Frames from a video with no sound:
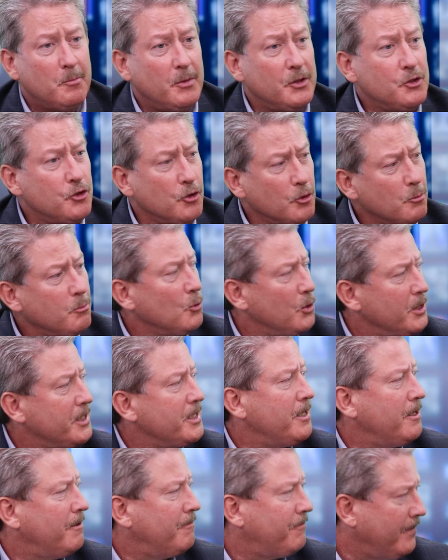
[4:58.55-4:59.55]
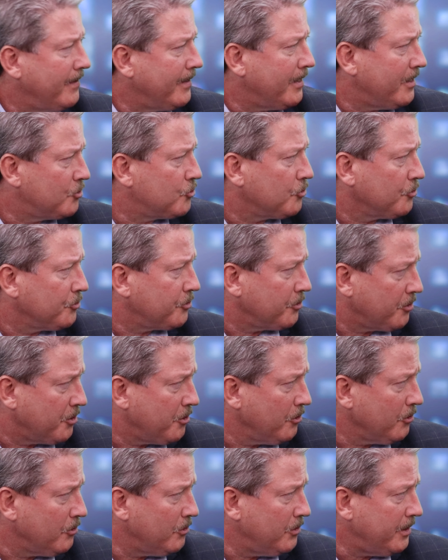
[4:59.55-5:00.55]
but you're bringing financial
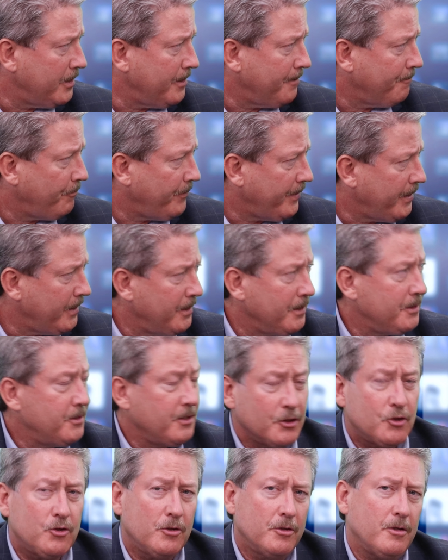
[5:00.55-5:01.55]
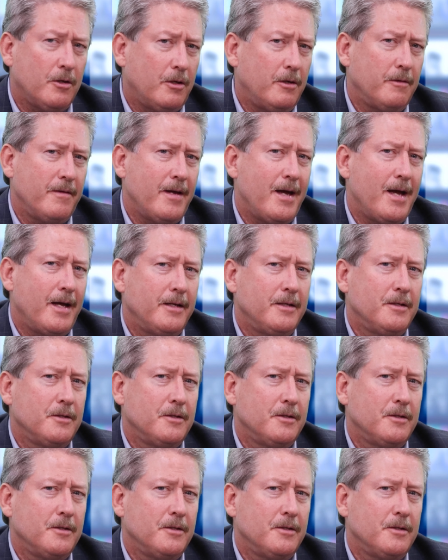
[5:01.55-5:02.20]
security in addition to all that,